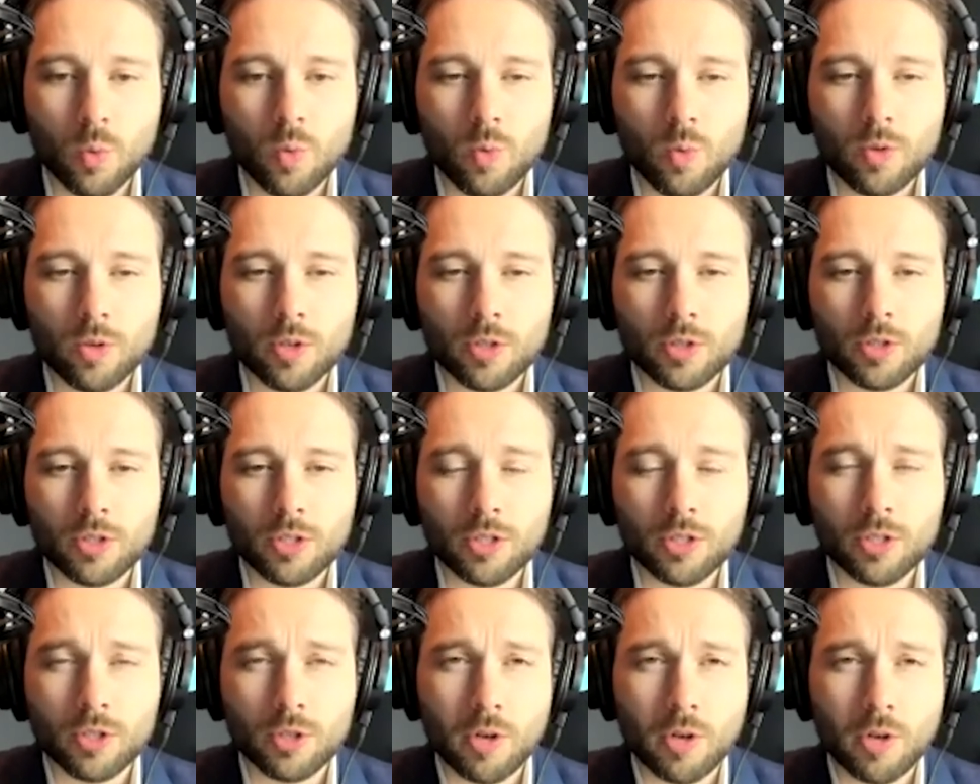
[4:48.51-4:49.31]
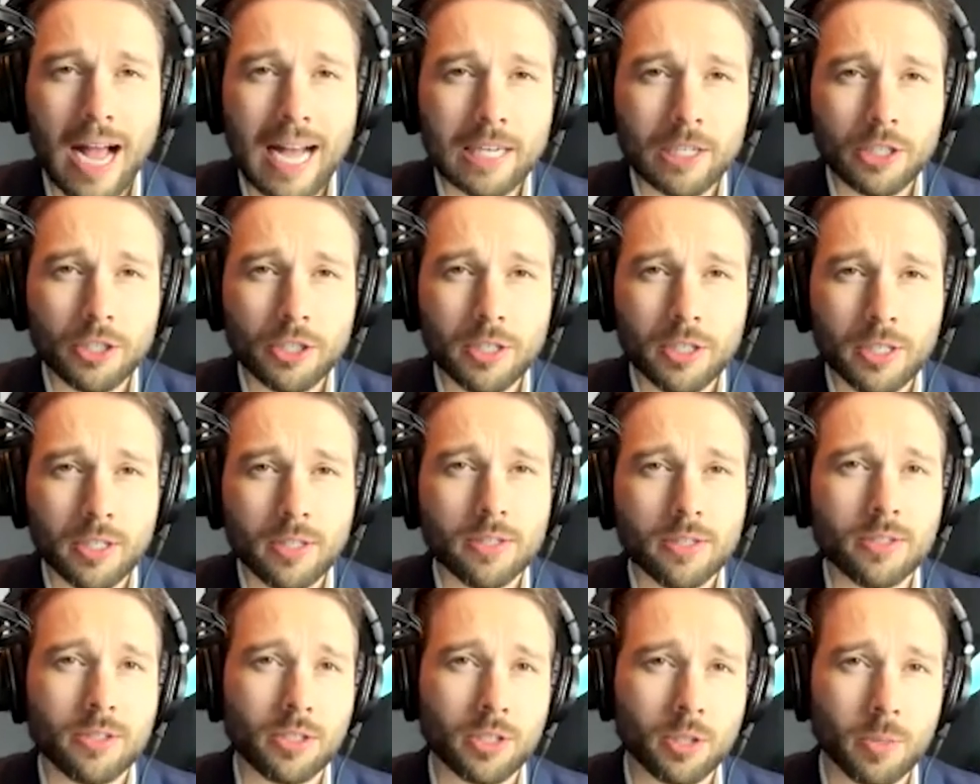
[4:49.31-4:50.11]
There's contraction and
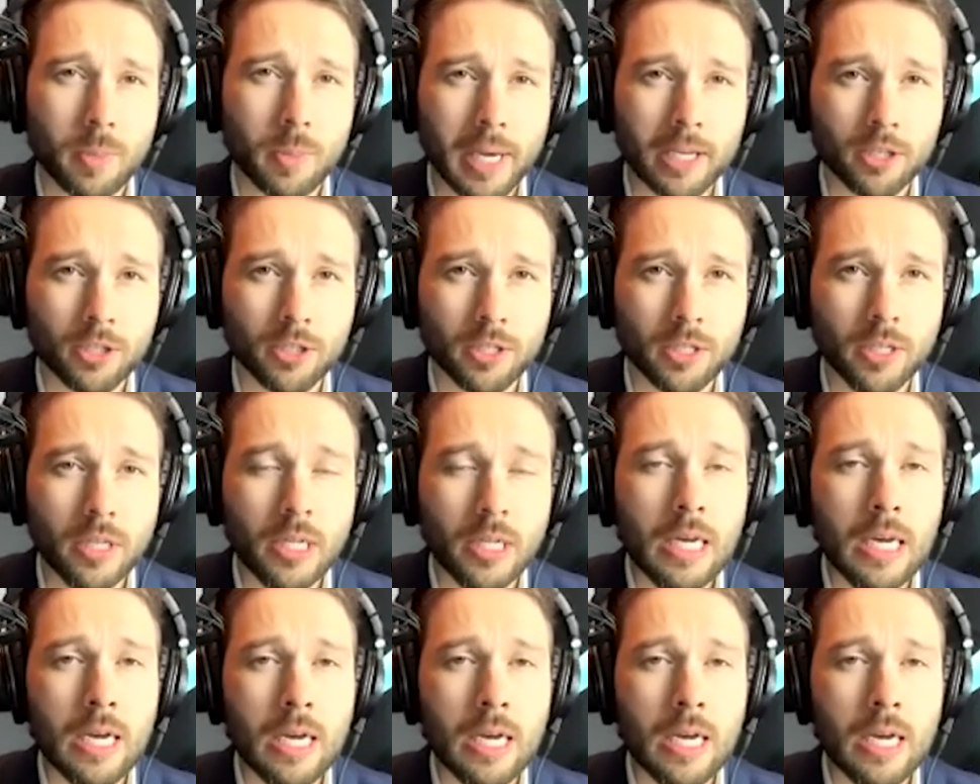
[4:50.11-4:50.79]
there's expansion.